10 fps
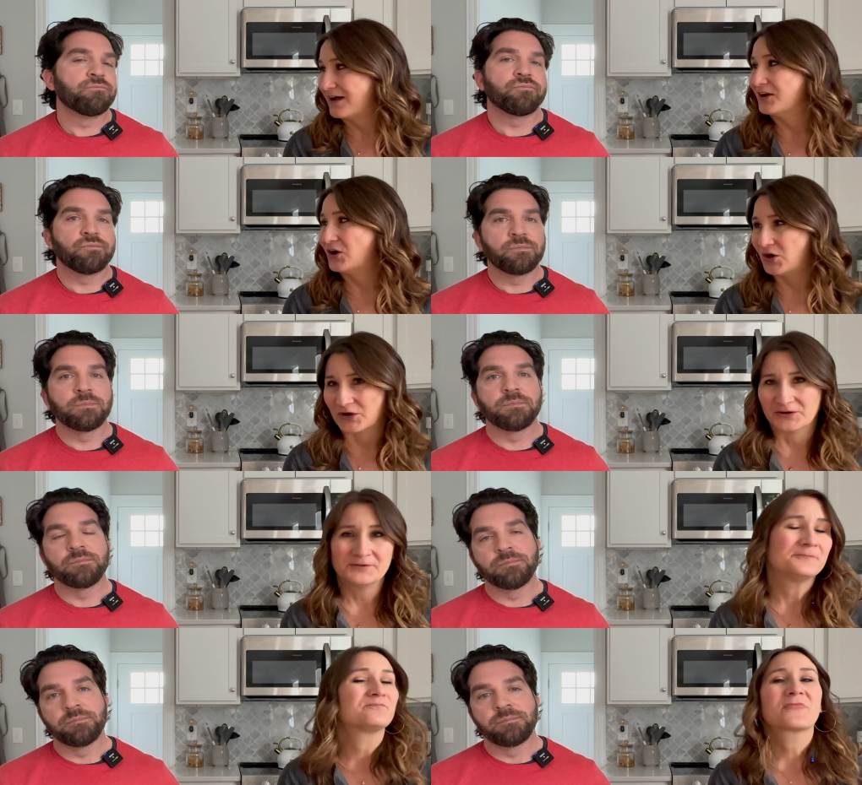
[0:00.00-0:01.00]
Speaker 1: got hard.
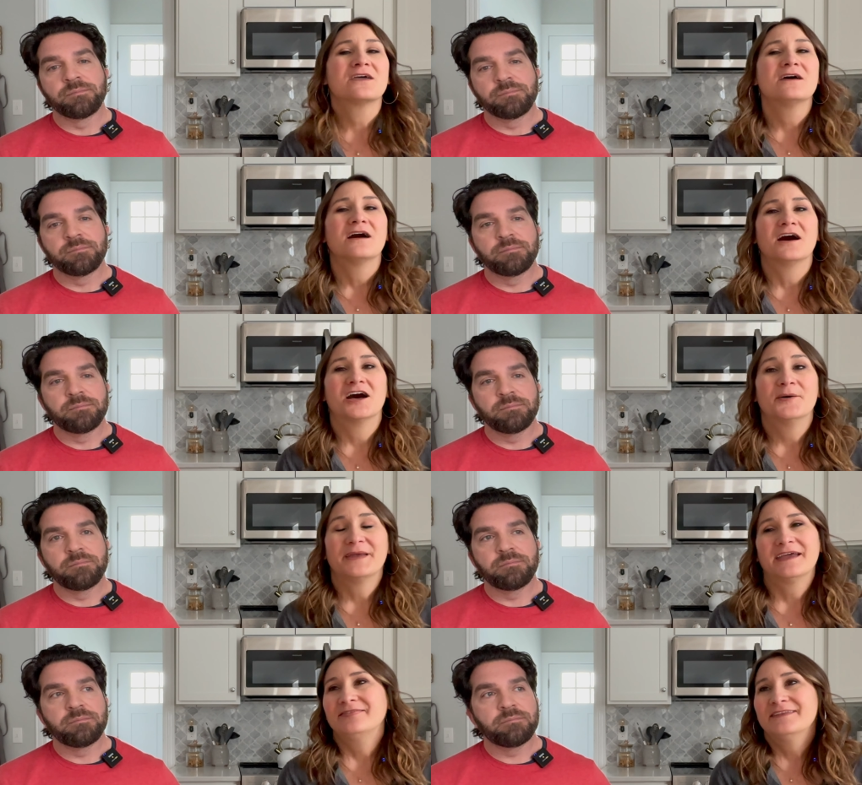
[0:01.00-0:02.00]

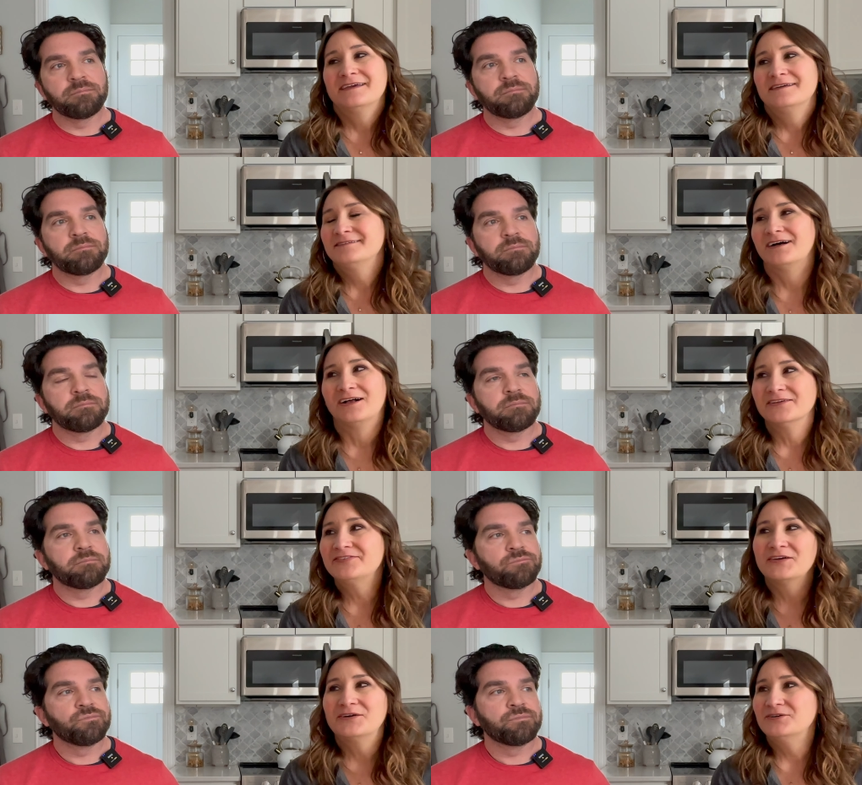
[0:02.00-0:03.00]
And then
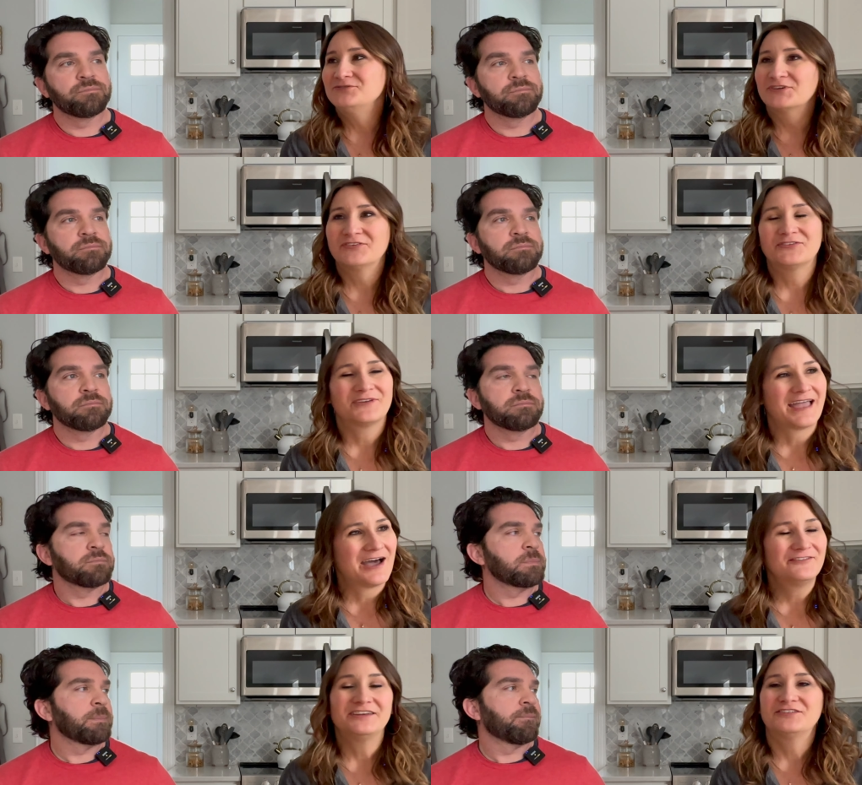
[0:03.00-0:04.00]
also just
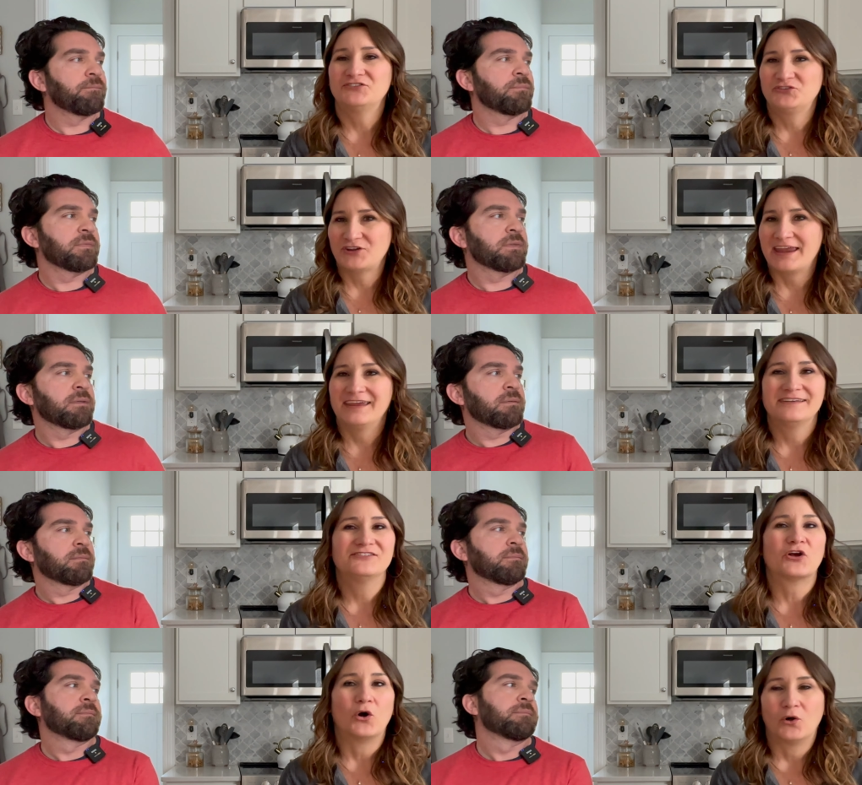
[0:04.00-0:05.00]
having to change
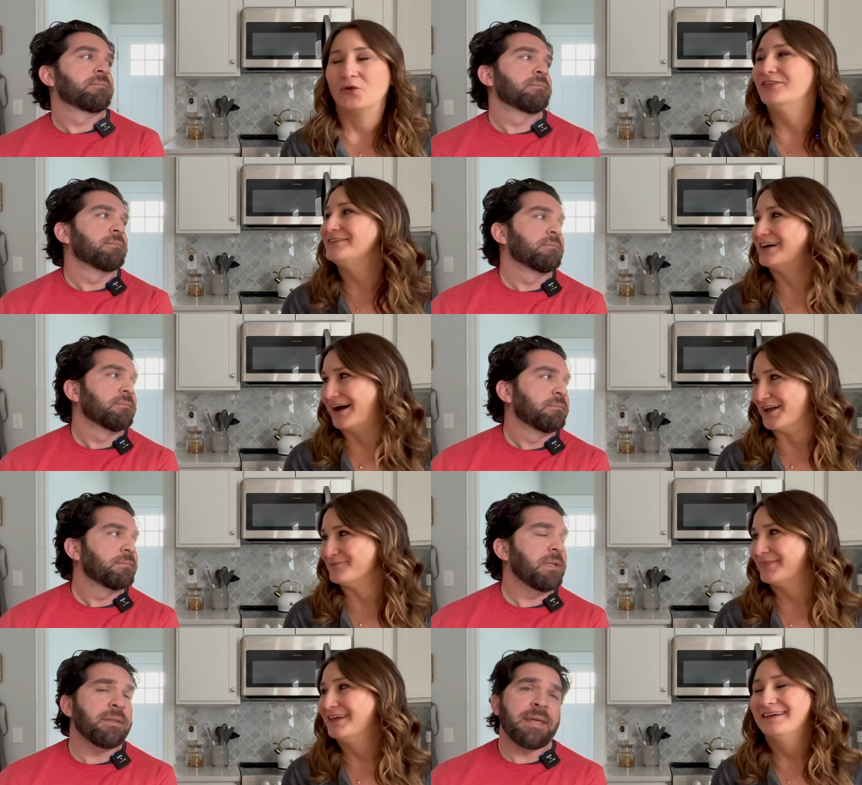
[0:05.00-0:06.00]
all the time.
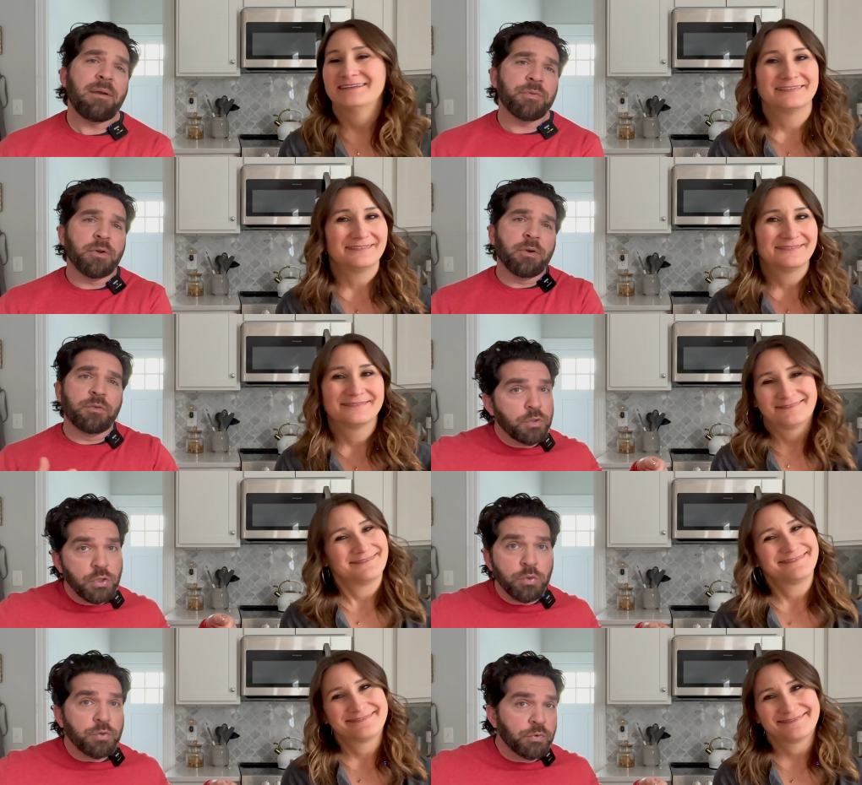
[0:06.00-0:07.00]
Speaker 2: Yeah, that with our
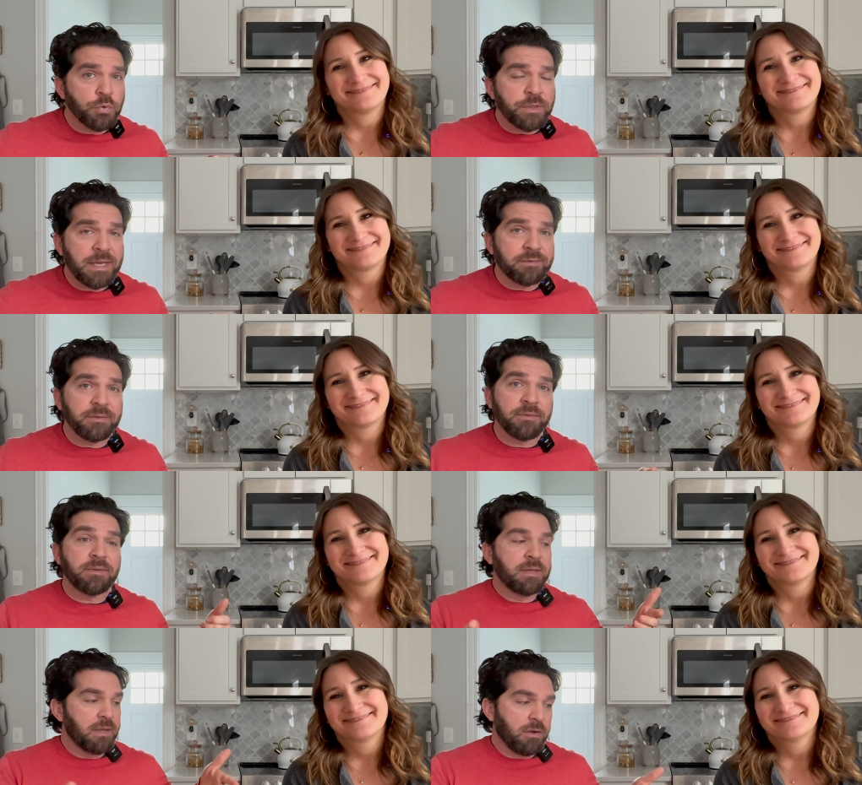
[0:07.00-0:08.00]
huge suitcases,
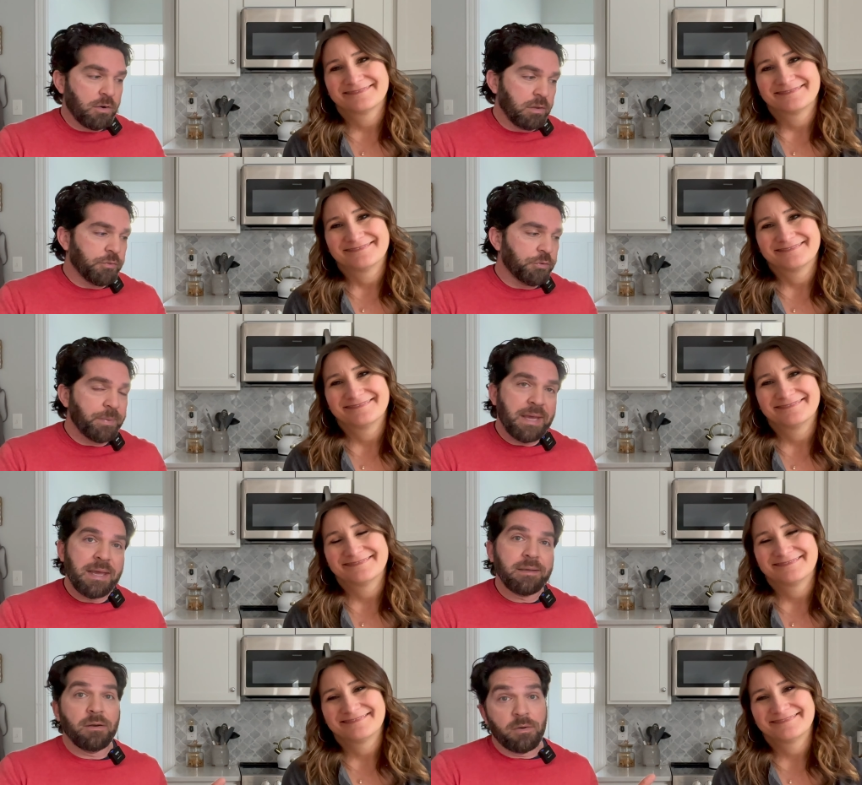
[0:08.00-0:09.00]
Oliver's bag,
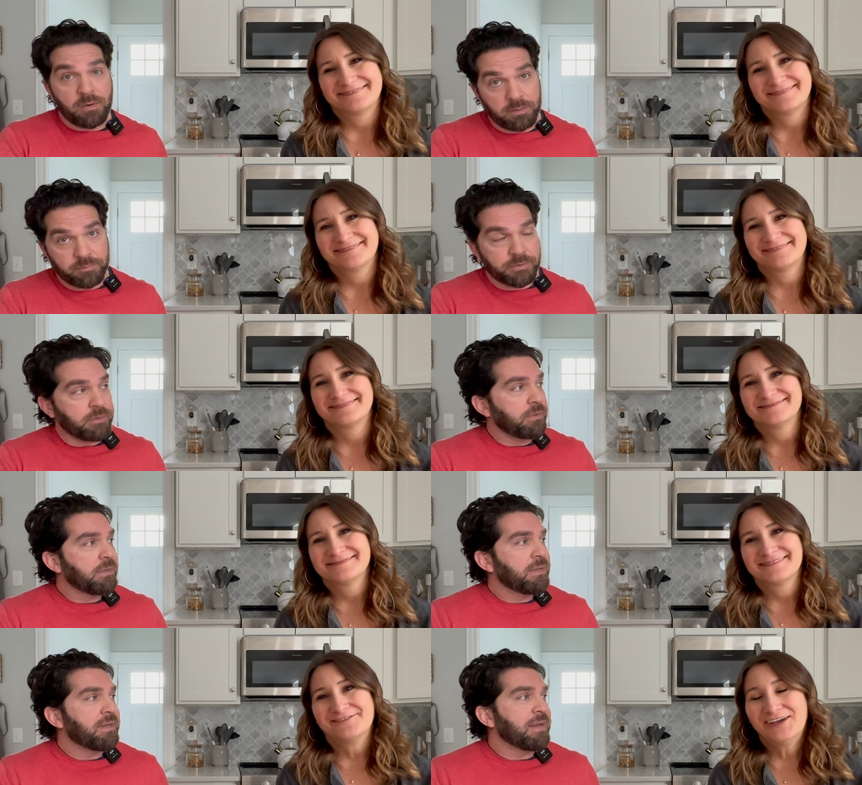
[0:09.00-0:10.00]
Oliver.
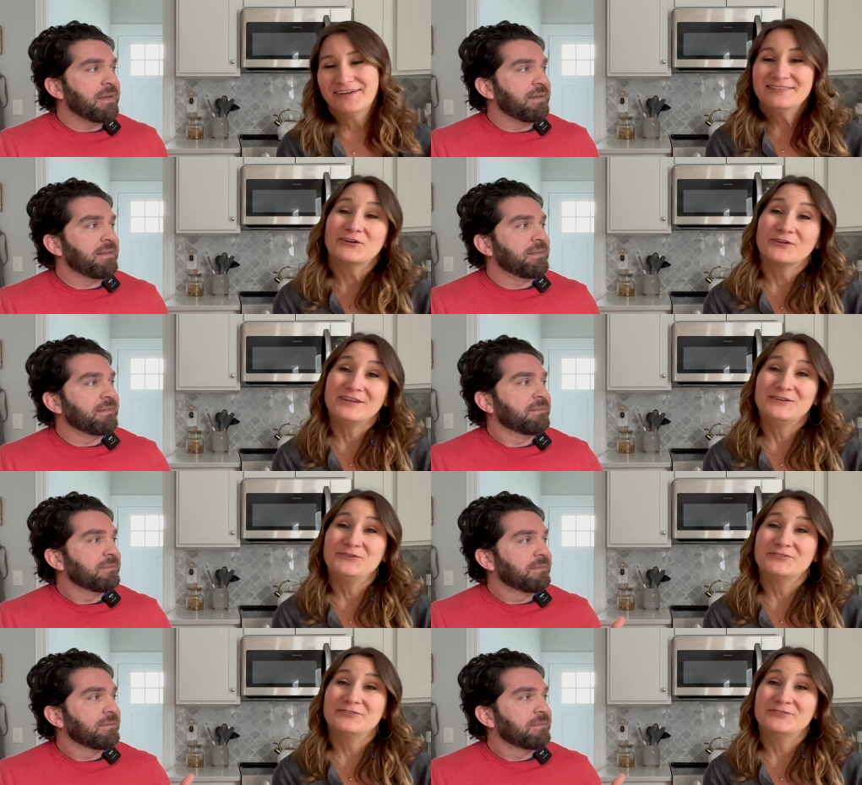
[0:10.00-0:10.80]
Speaker 1: Well, and learning new